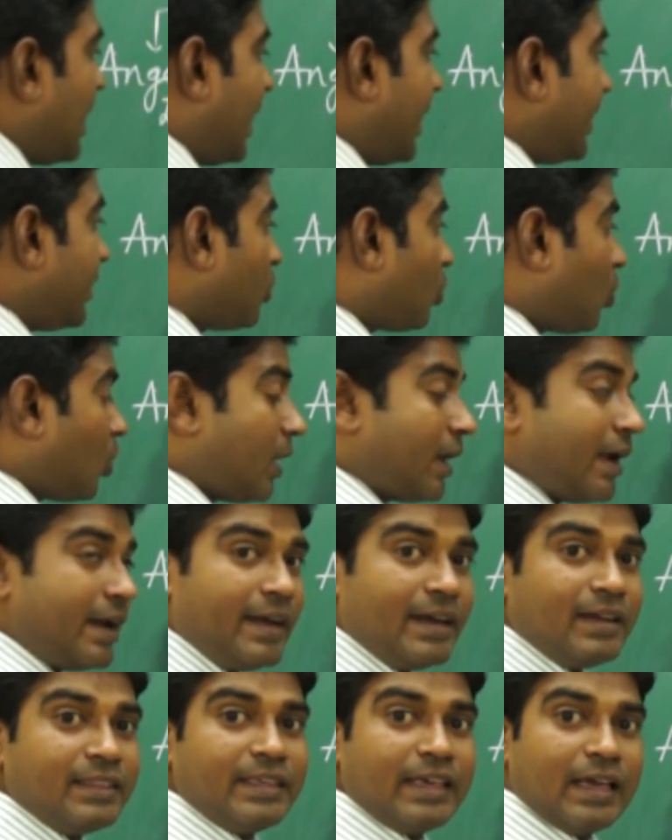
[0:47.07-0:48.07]
and
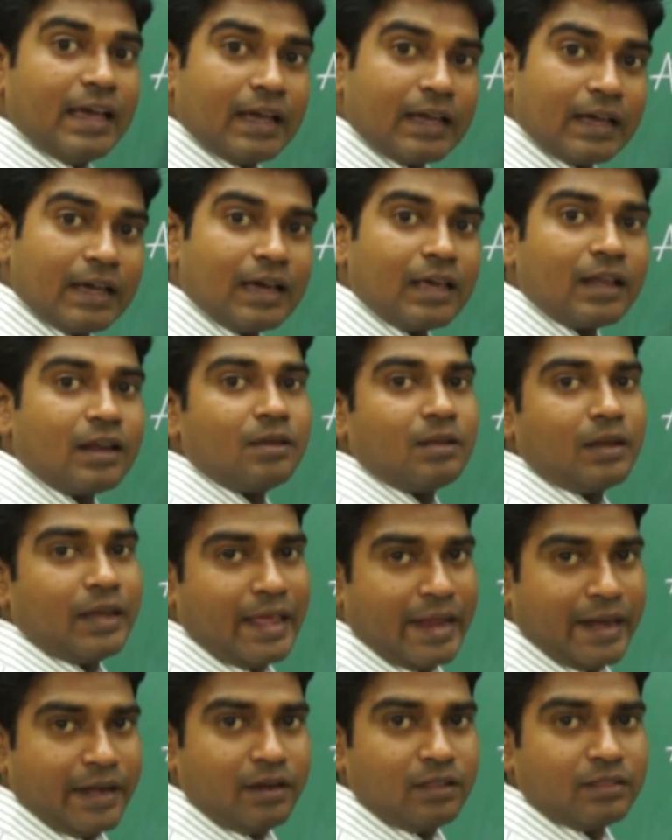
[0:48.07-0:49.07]
collided the Angara
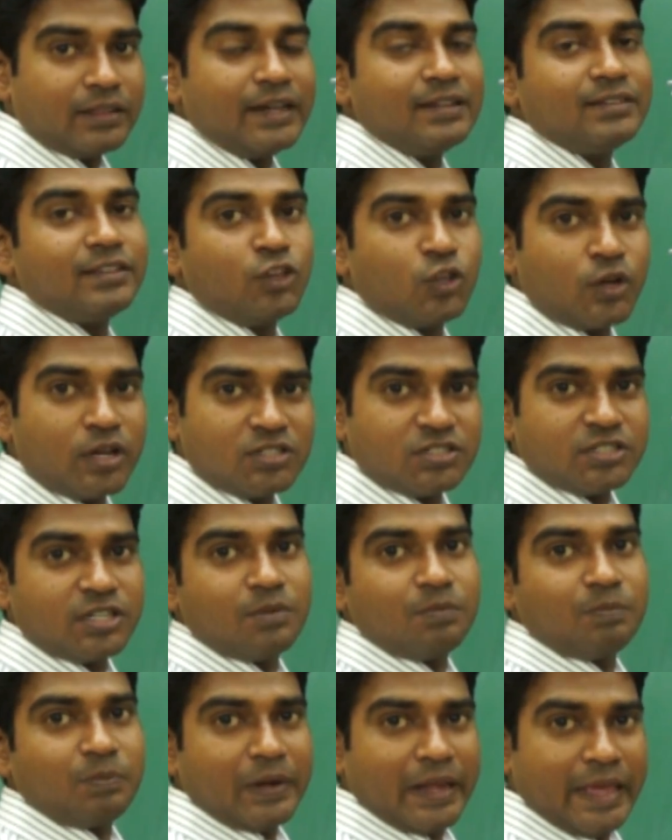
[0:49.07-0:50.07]
land, that is the
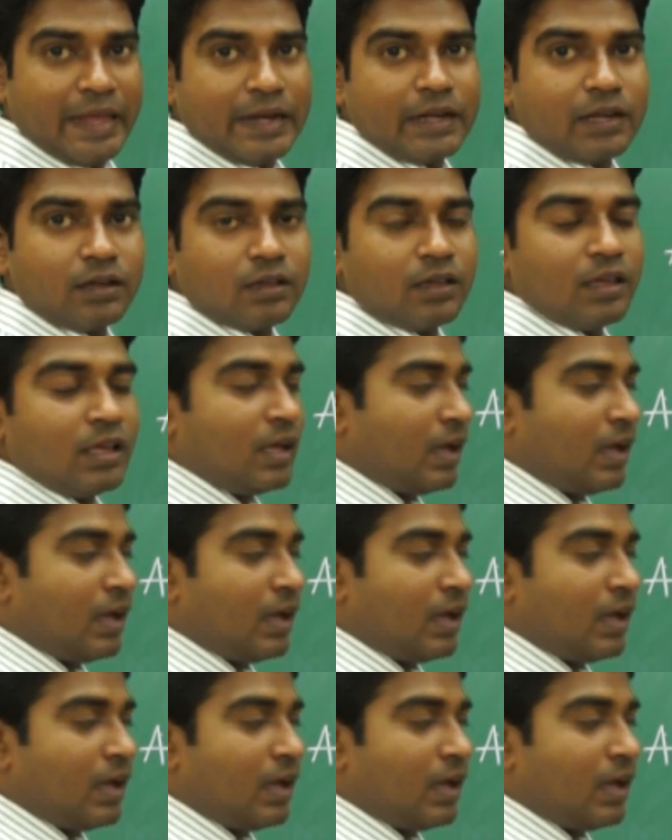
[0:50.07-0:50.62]
Eurasian plate,